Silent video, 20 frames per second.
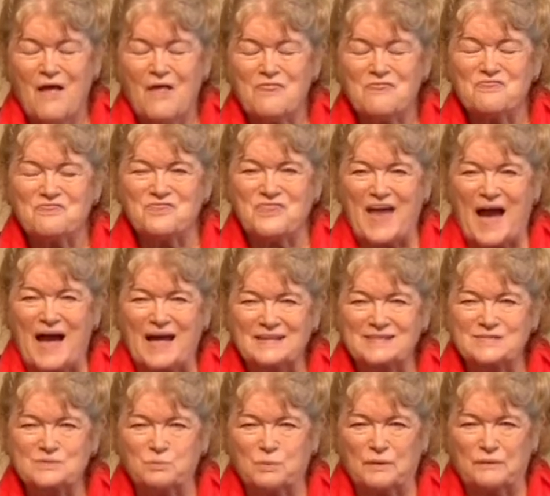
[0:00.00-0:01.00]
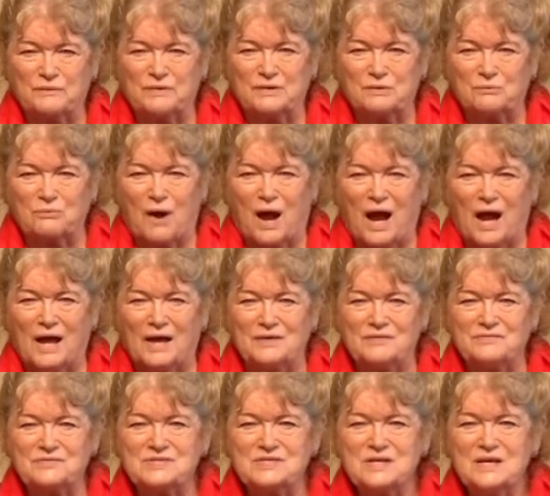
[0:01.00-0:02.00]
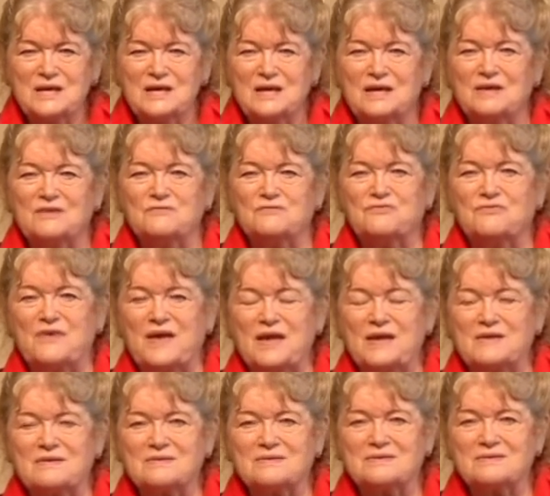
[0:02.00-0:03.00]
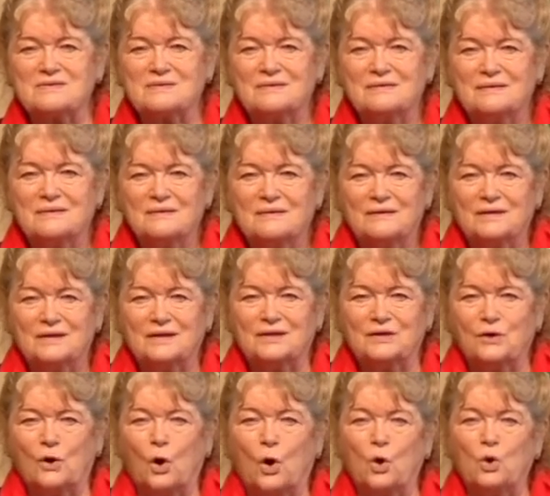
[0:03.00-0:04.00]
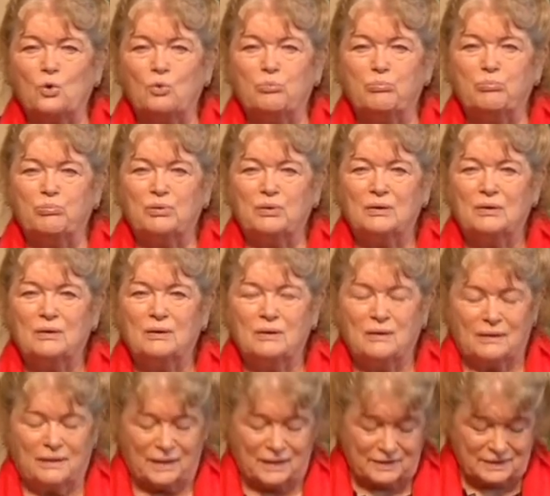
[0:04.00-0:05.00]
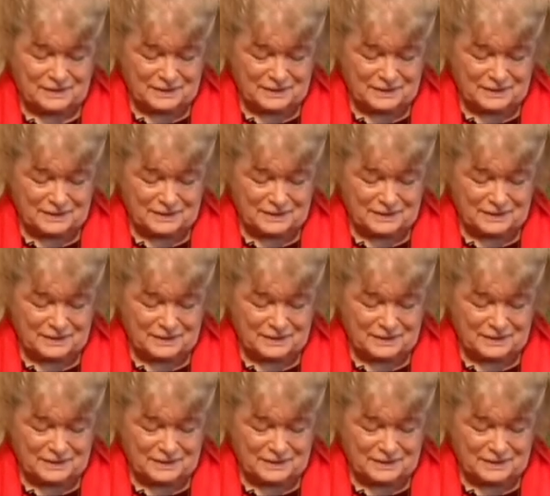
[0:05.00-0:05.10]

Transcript: That's where it arrives, in faith, in hope, and in